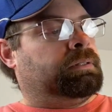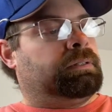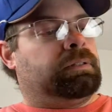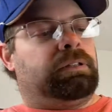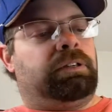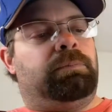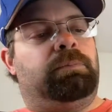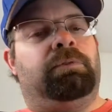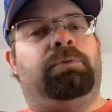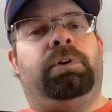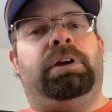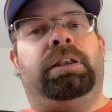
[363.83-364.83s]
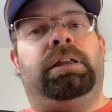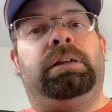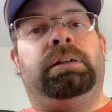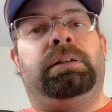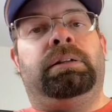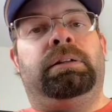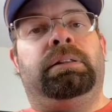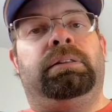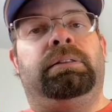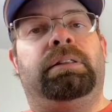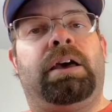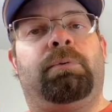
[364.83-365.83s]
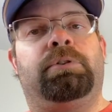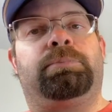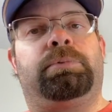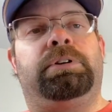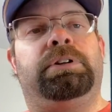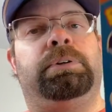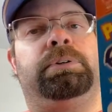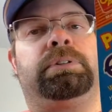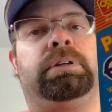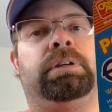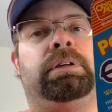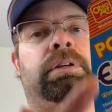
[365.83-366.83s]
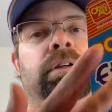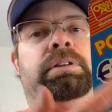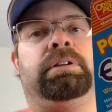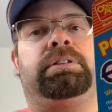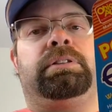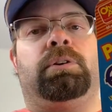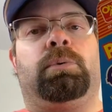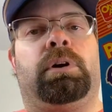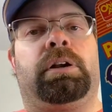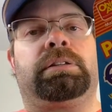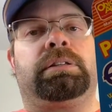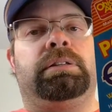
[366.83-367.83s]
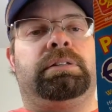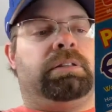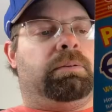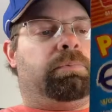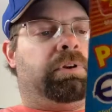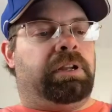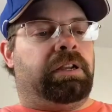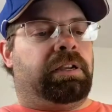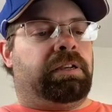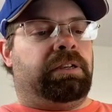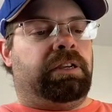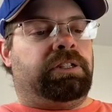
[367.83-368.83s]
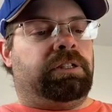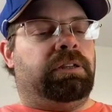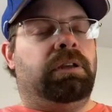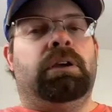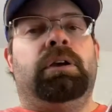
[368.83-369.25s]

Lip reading: of when that was produced. So it still works, still in pretty good condition.